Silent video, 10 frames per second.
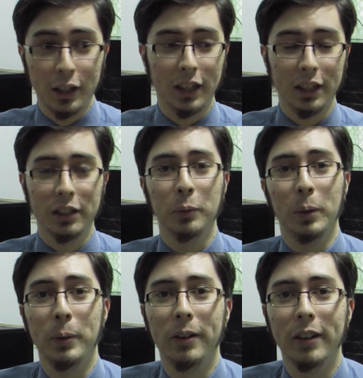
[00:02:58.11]
educational in
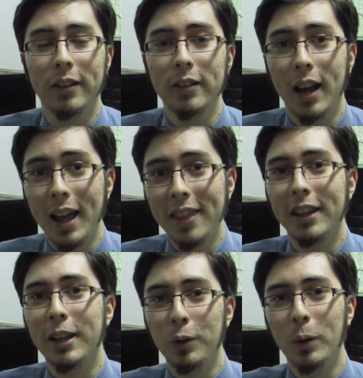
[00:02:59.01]
one way or another, and
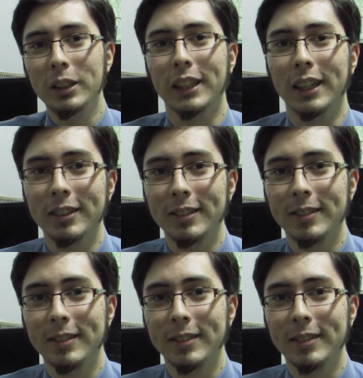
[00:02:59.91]
thank you for watching.